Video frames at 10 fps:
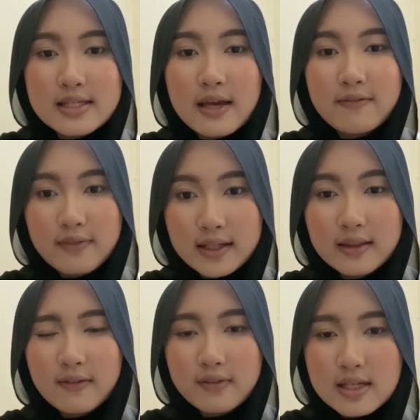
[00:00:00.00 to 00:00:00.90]

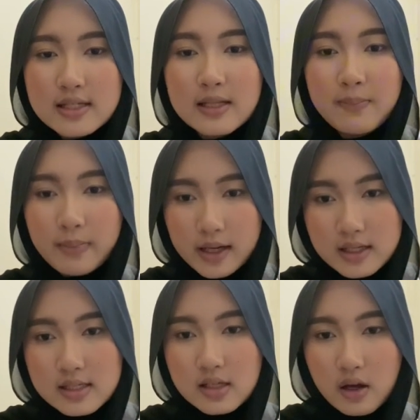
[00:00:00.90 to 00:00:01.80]
effectiveness
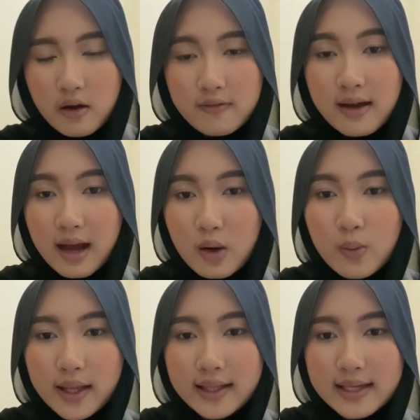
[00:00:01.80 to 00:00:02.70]
depends on how
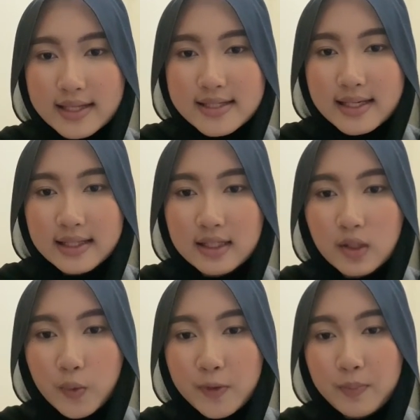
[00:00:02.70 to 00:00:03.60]
well it
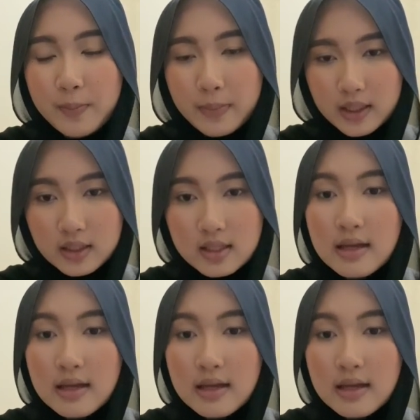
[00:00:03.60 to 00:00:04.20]
integrates people,